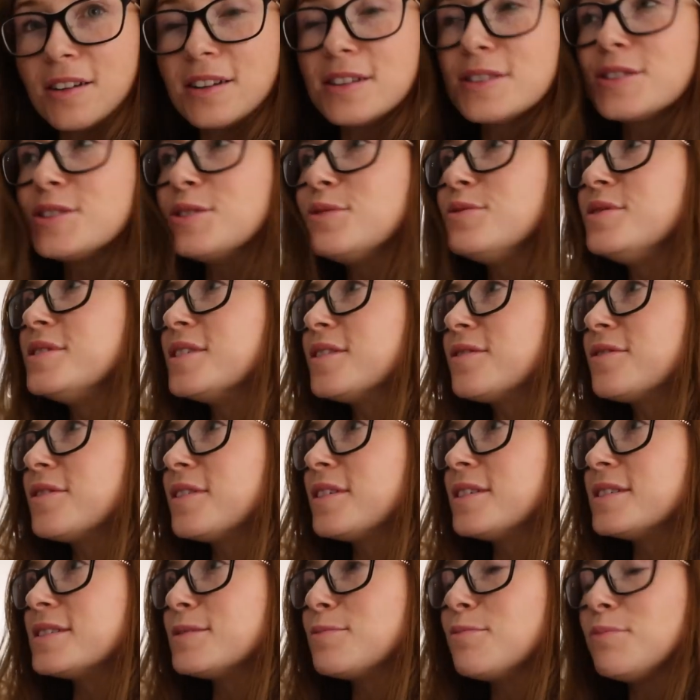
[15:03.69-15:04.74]
or I'll do
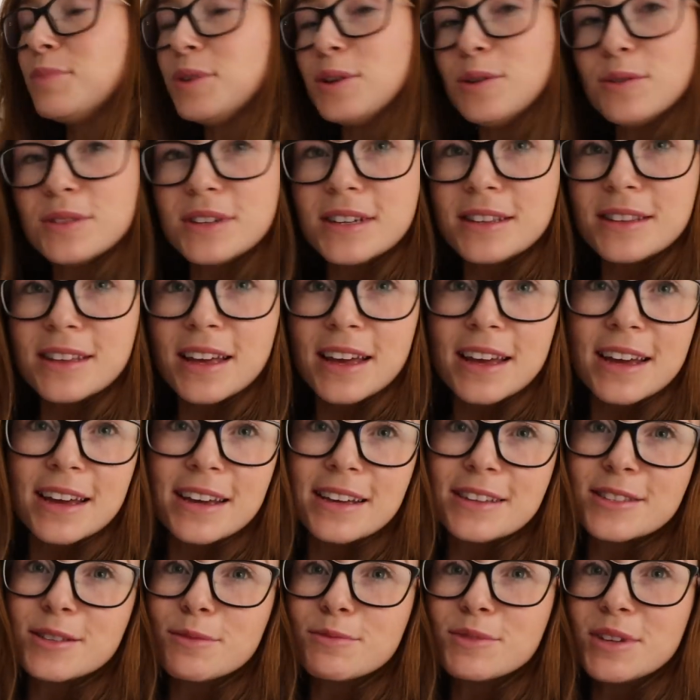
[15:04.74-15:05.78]
different beauty
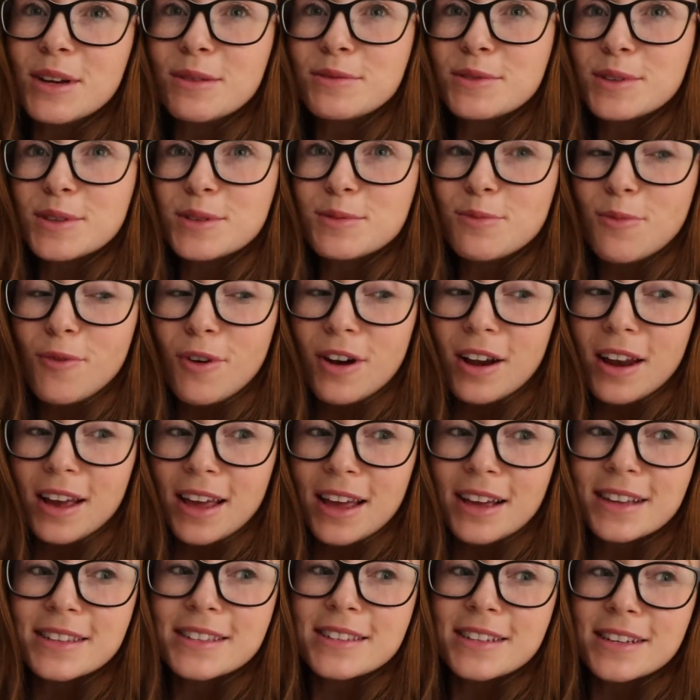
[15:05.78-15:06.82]
things. Sometimes it's more
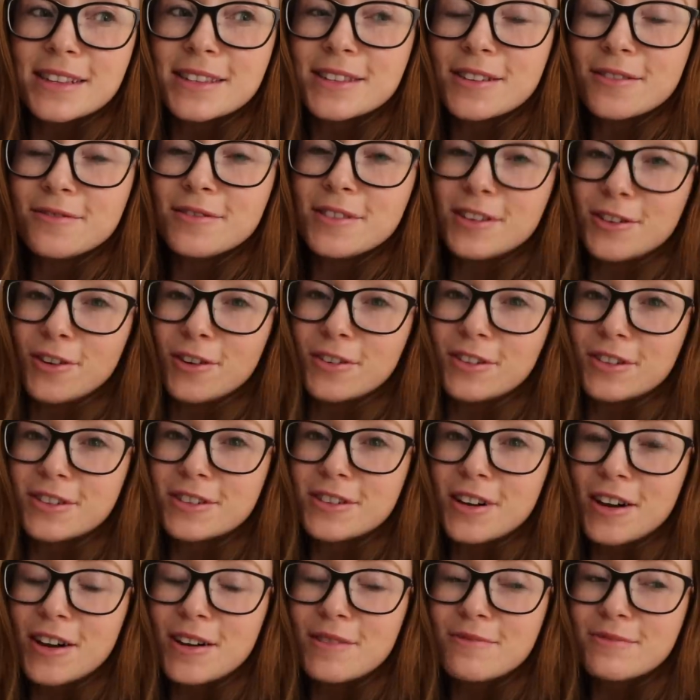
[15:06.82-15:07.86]
like extensive than other
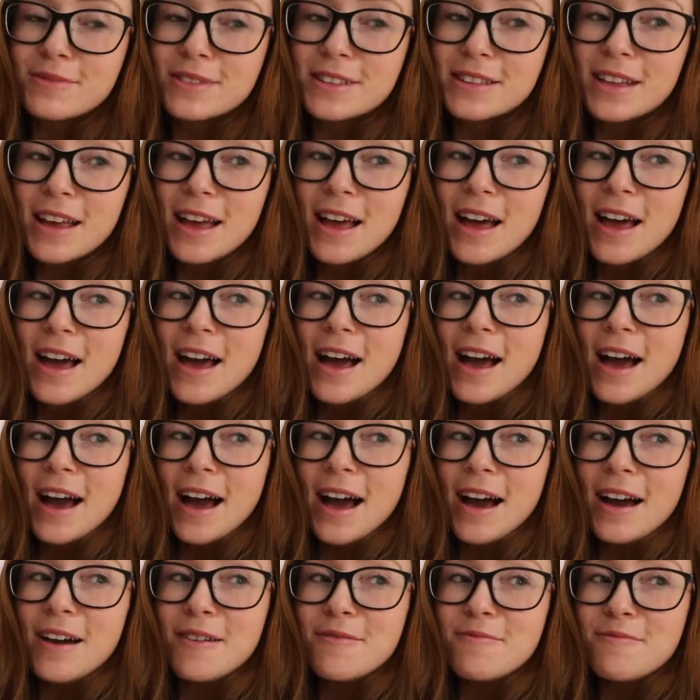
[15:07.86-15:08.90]
times,
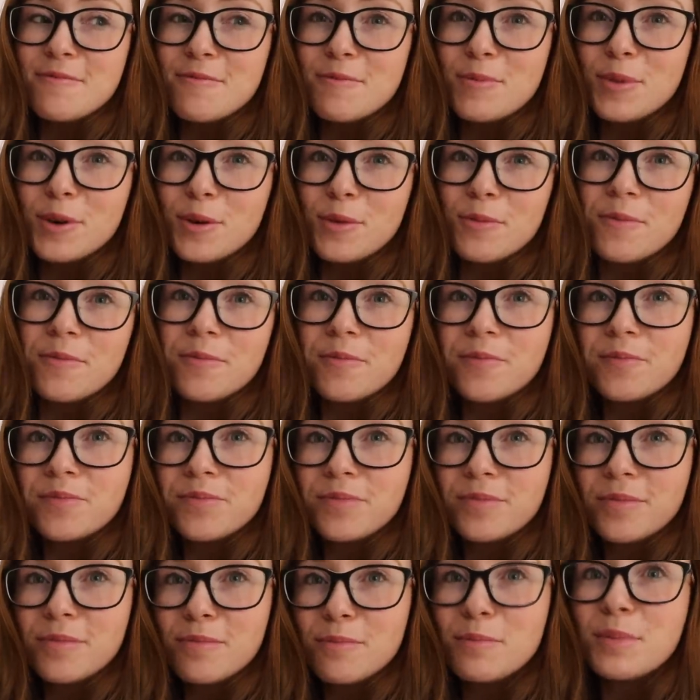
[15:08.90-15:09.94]
but
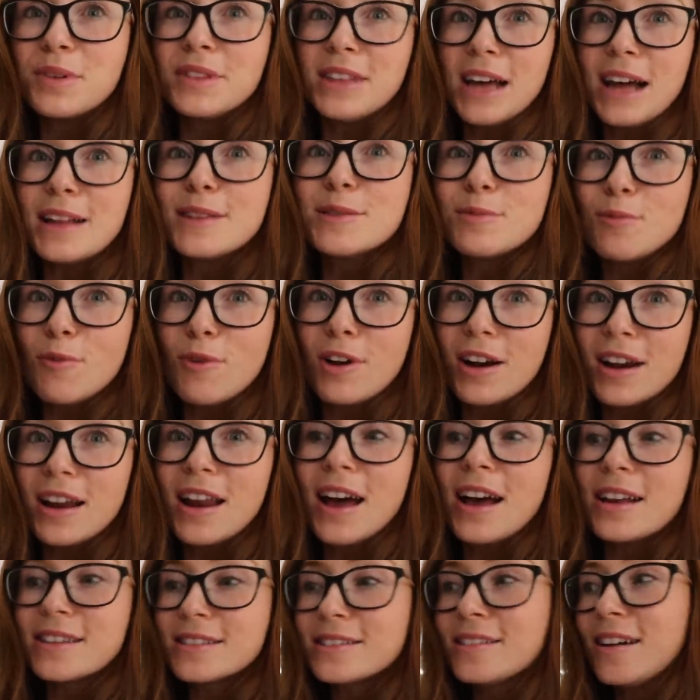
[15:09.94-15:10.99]
that's more or
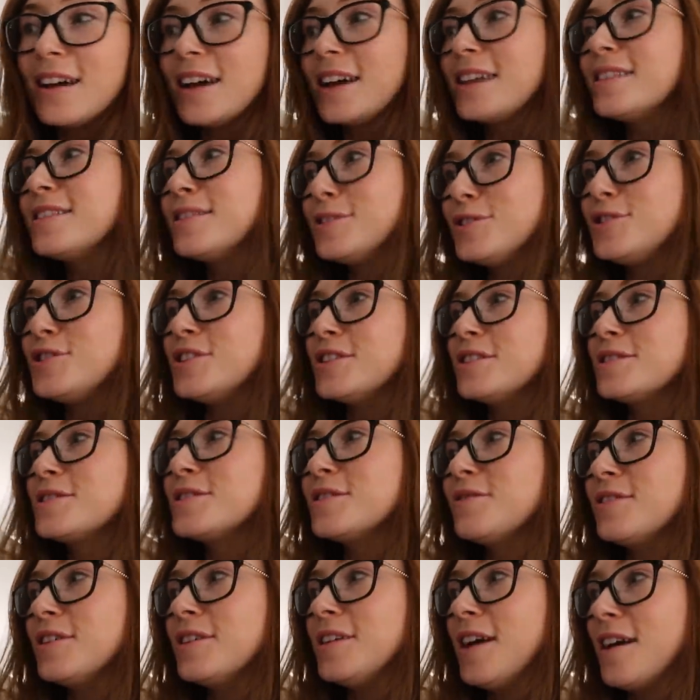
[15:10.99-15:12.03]
less like the
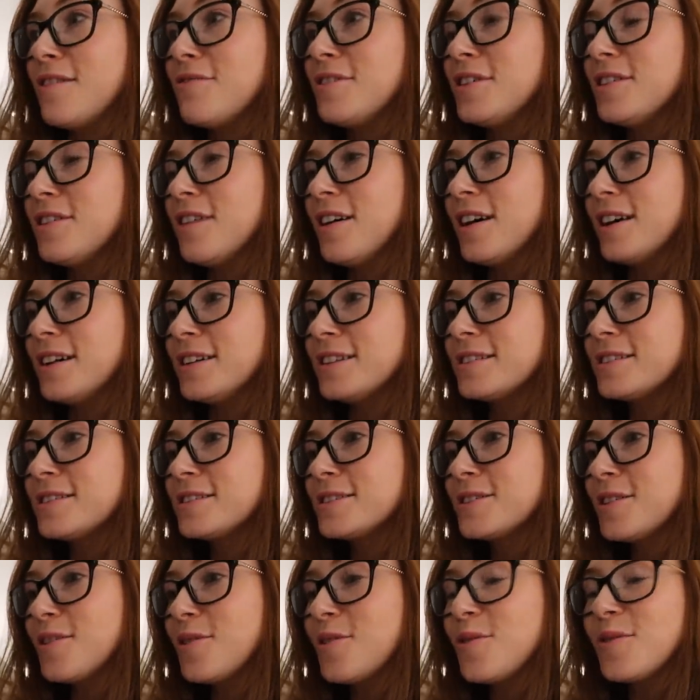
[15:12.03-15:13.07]
gist of it every night.
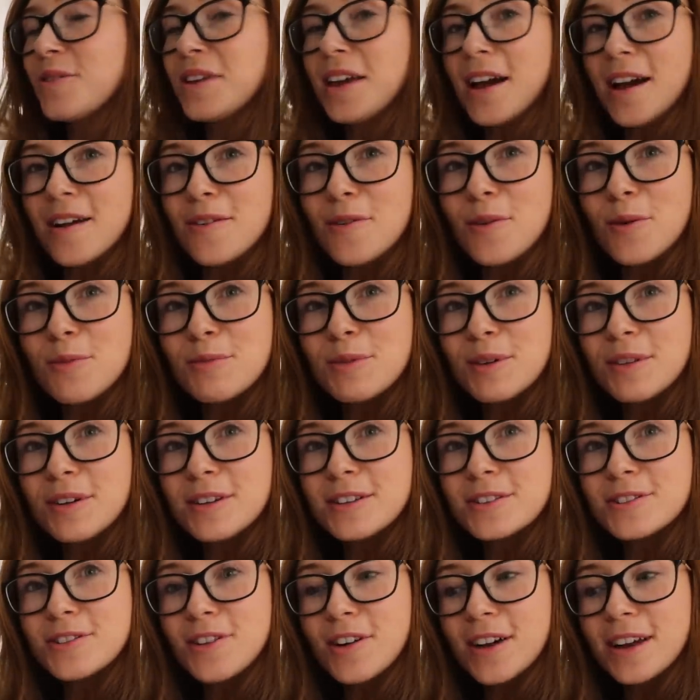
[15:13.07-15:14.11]
So yeah, hope you
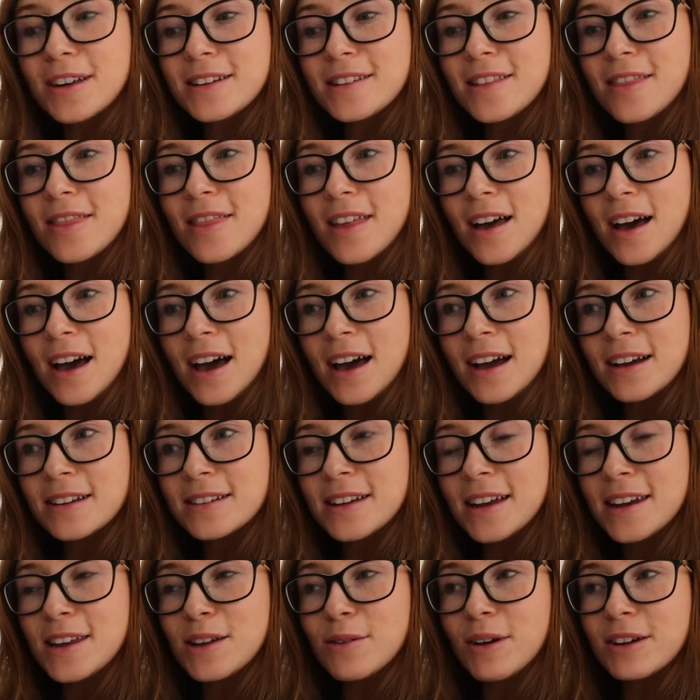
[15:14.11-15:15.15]
enjoyed
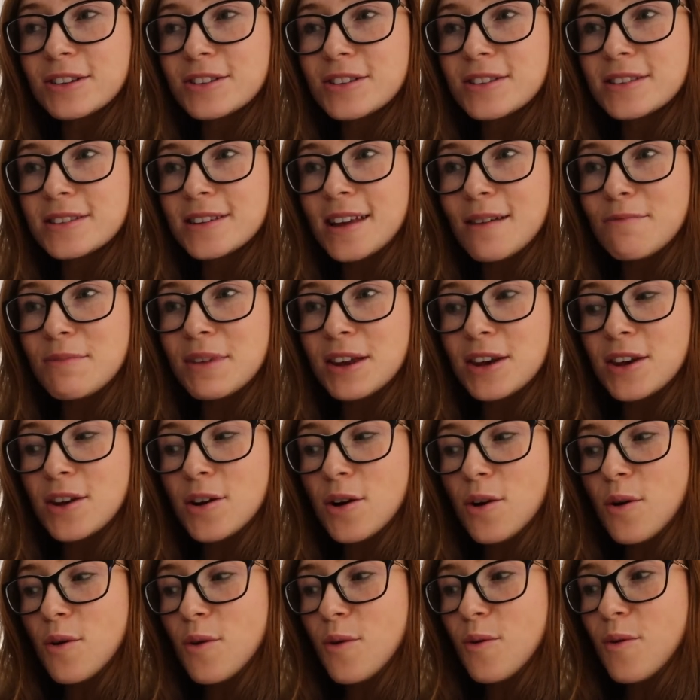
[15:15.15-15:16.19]
that. Any questions, let me
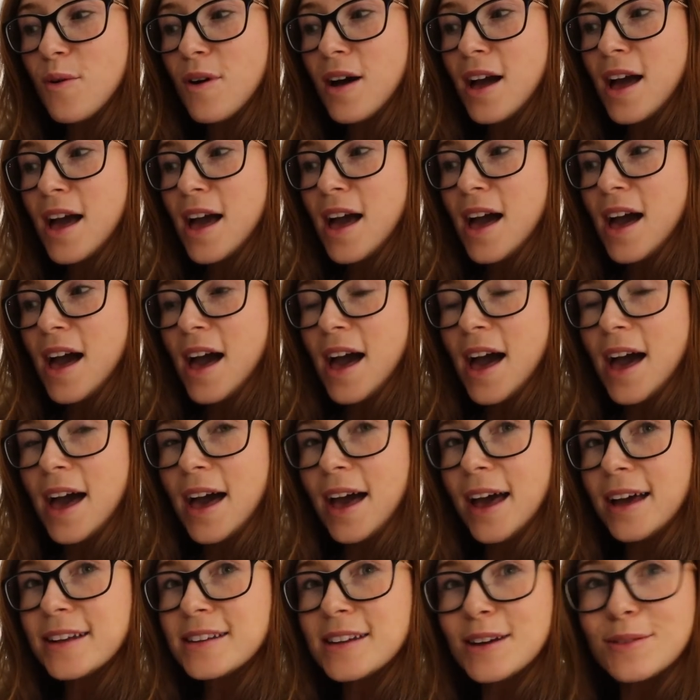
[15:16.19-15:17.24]
know,
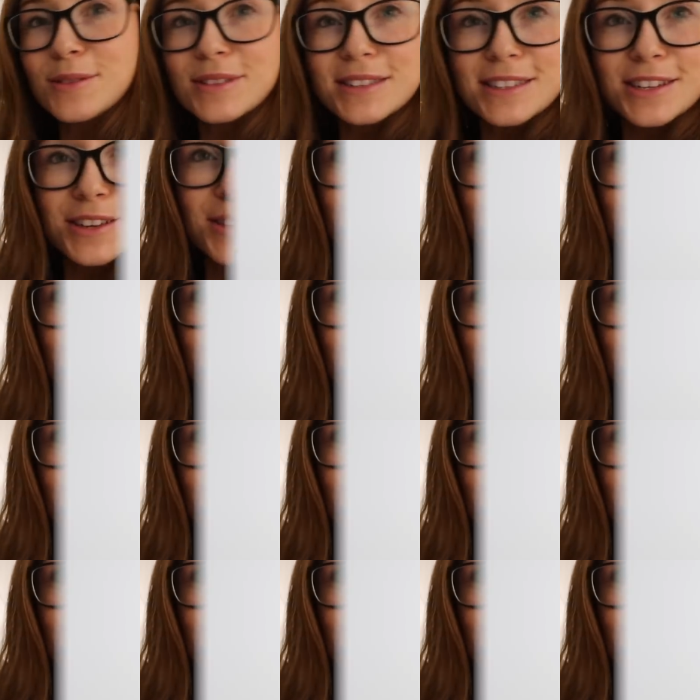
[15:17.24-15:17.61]
and I'll see